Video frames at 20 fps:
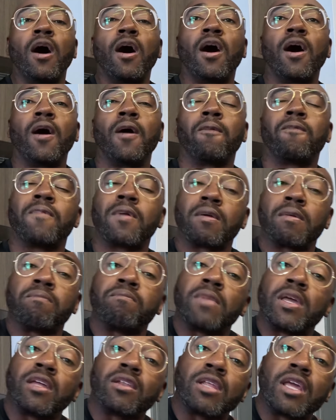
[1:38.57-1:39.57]

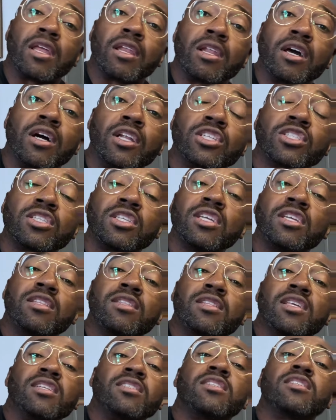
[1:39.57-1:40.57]
and honestly,
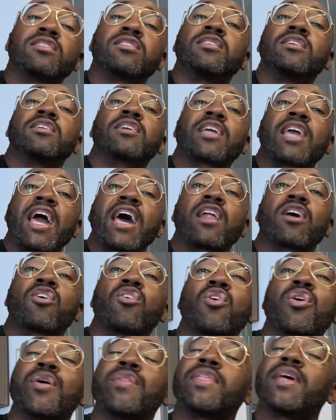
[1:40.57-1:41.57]
this is the
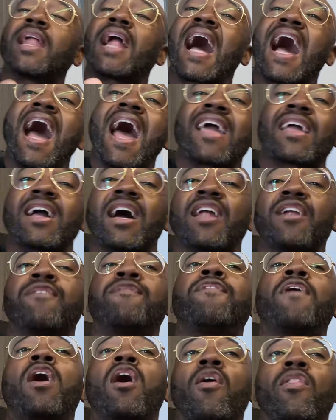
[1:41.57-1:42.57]
category that I kind
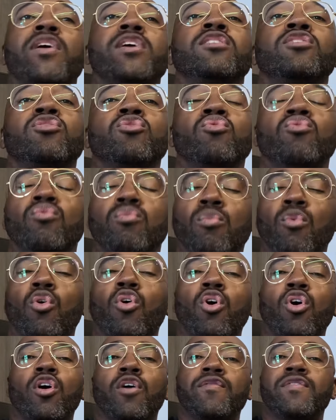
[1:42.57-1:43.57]
of fall into,
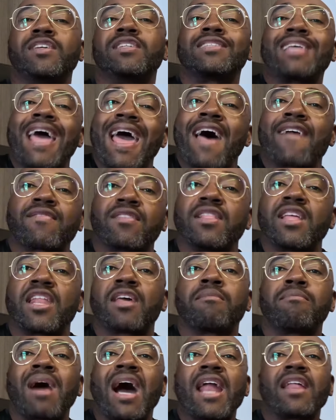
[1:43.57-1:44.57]
more of this
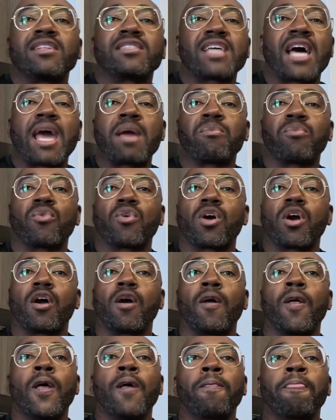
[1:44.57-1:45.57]
athletic body type,
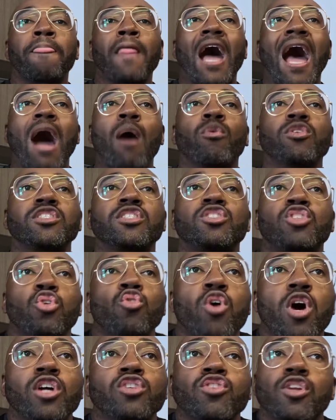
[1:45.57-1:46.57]
where I was
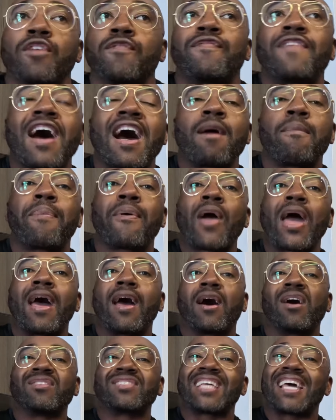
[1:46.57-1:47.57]
205
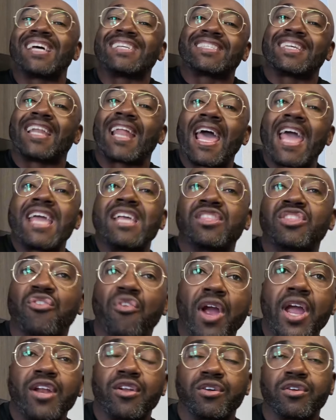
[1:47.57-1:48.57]
pounds as an eighth
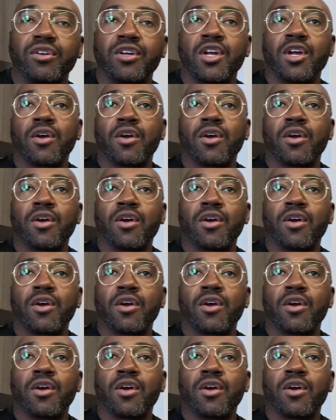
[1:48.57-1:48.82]
grader,